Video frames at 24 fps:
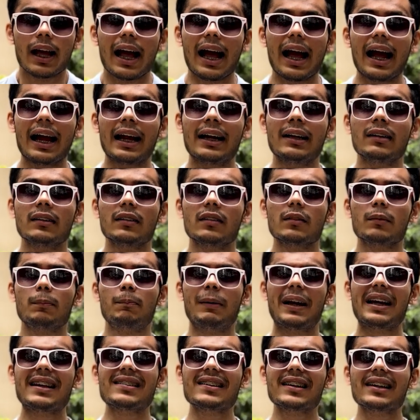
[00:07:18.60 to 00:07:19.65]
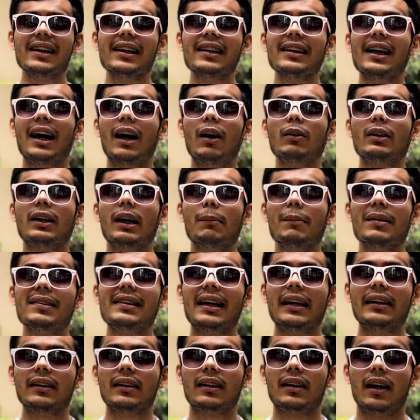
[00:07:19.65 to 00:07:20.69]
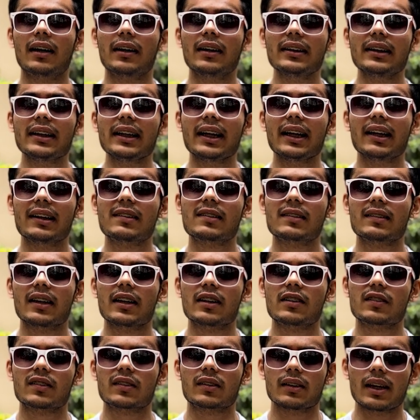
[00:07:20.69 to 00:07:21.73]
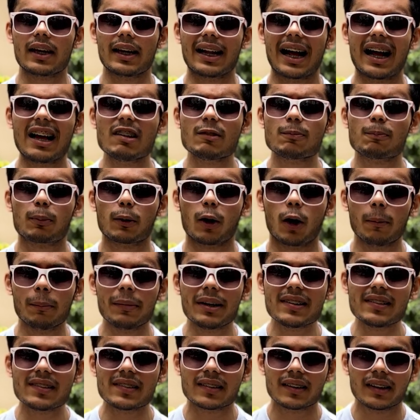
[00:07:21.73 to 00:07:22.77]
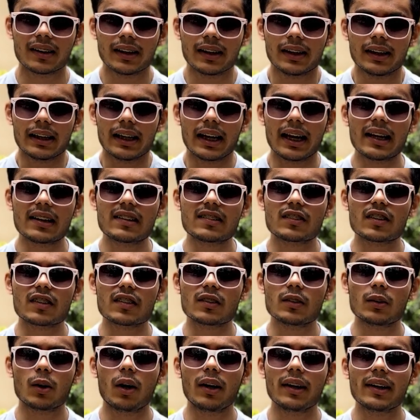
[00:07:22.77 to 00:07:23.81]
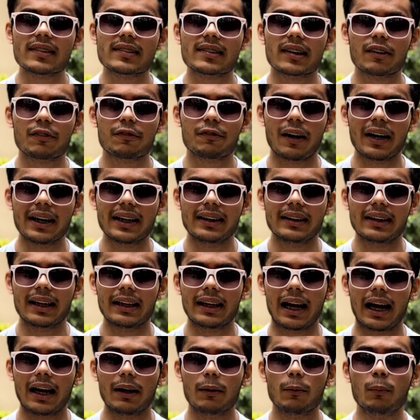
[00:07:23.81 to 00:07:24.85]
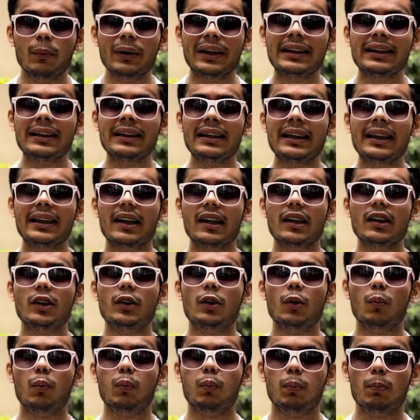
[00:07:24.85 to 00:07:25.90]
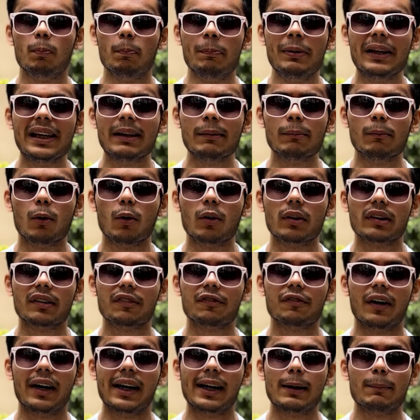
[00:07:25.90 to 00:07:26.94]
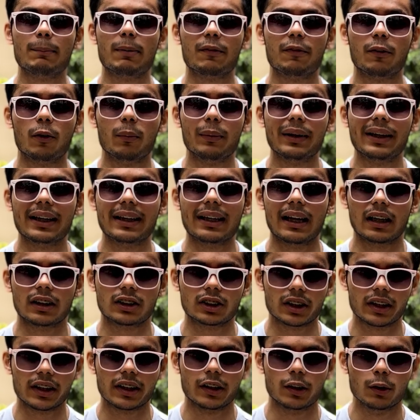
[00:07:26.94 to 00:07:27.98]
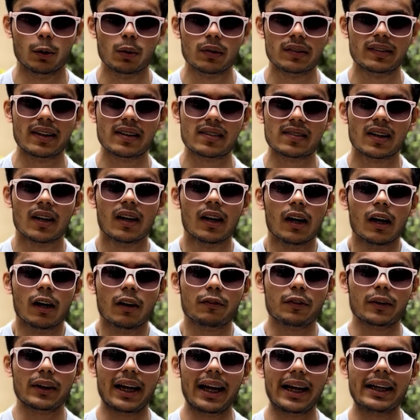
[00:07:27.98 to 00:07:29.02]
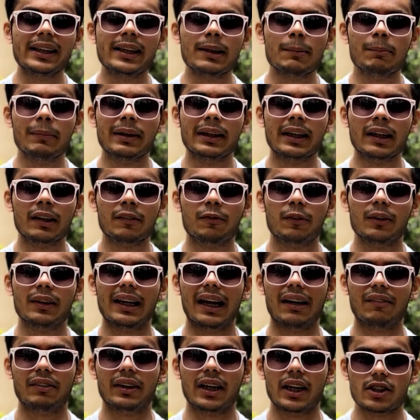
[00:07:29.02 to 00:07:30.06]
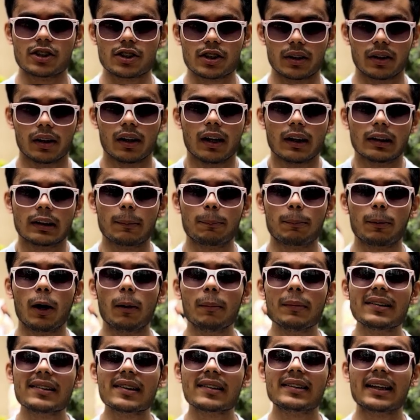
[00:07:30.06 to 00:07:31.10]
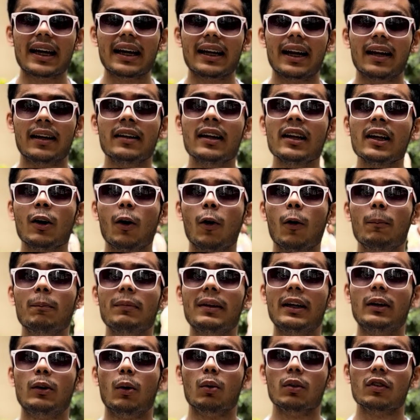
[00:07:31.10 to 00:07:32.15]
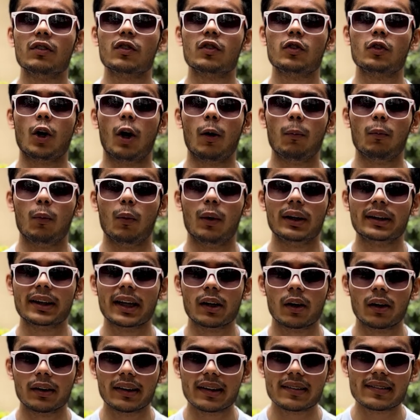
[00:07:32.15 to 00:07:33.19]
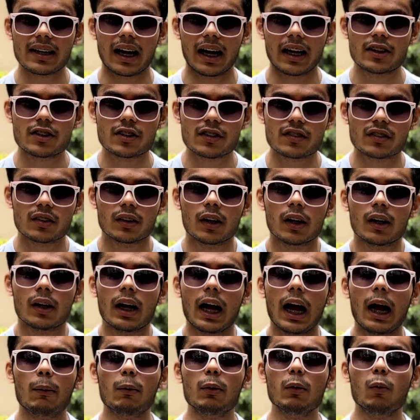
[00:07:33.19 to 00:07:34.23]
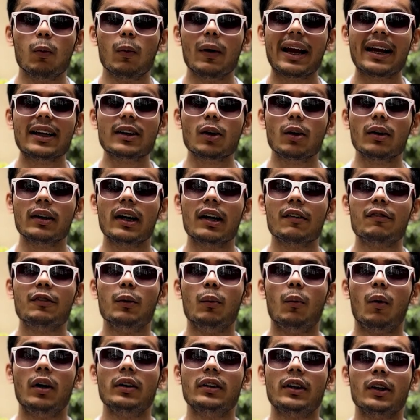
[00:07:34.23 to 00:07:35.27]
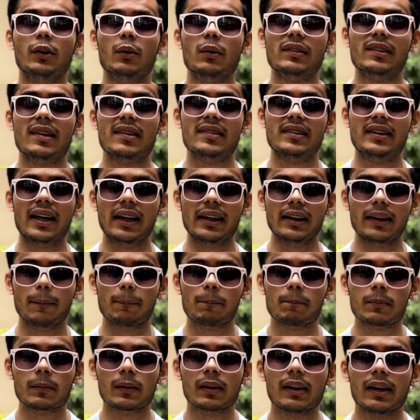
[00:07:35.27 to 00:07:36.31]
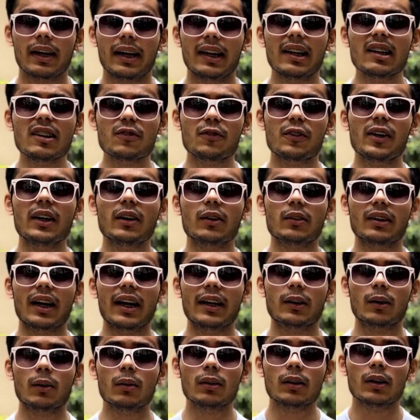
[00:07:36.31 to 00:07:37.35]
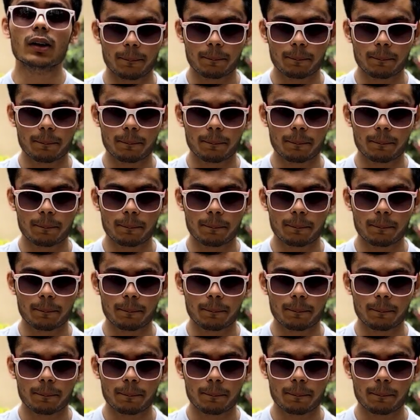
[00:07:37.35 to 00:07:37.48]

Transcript: And basically the outcome is that currently it's it's it has promise, it's just not as refined and we need it to be more refined before we can actually use this for any meaningful navigation. The promise is there. I really hope they don't stop working on this. I just I would wait on it if you want to use this daily. It is free to try though.